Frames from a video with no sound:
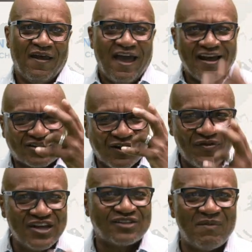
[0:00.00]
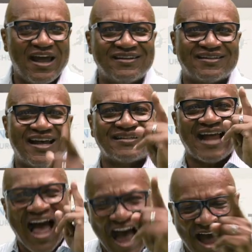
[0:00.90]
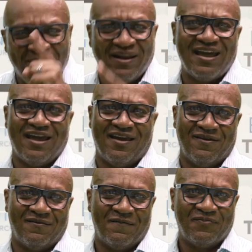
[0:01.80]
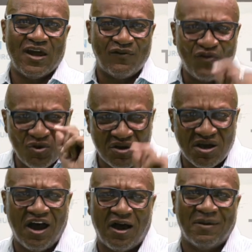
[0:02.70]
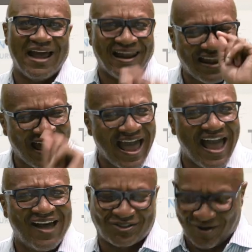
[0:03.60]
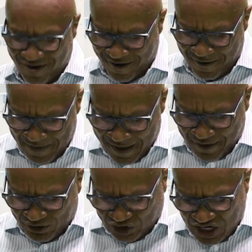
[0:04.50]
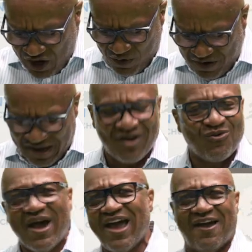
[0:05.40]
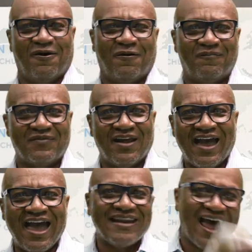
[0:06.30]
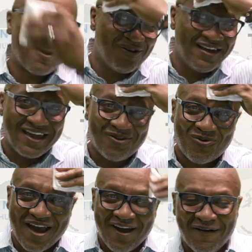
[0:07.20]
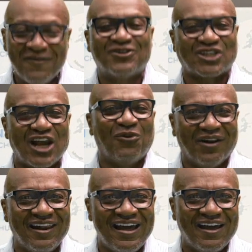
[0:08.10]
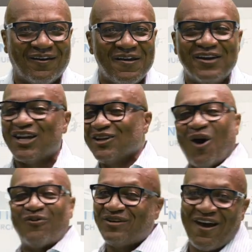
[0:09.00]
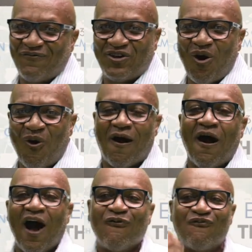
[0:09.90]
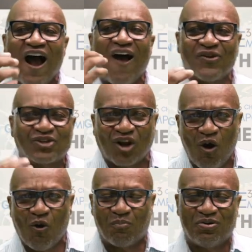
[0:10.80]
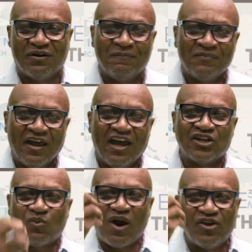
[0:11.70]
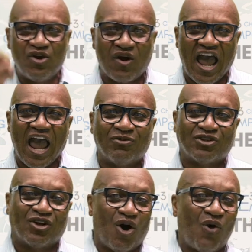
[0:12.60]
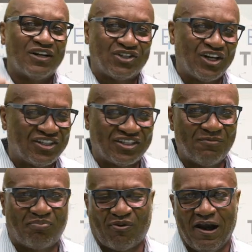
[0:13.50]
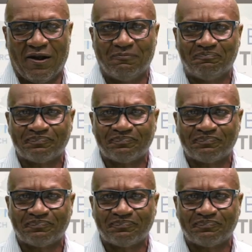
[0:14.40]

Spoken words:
And so this man says, I believe that if you come and lay hands on her, she will get well. And not only get well, she will live. She's on death's door. A father's hope is where you're able to go to Jesus in prayer.